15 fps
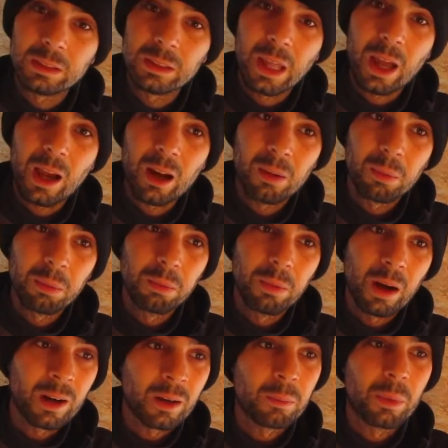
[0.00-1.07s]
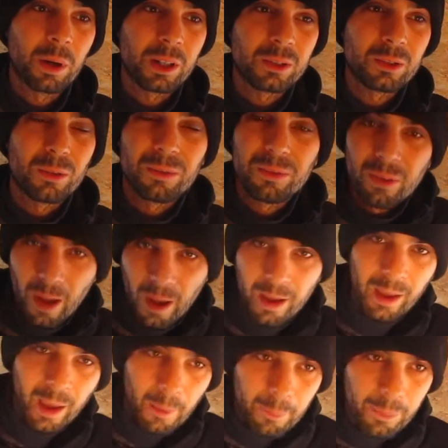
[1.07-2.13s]
that aren't part of
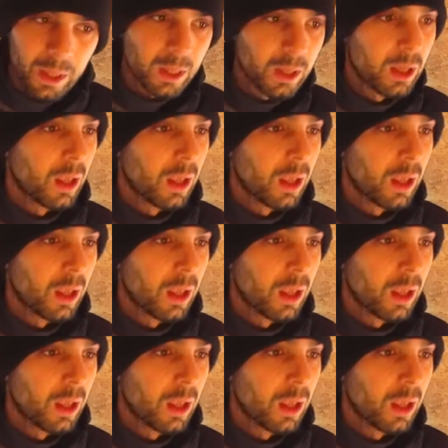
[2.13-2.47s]
camping.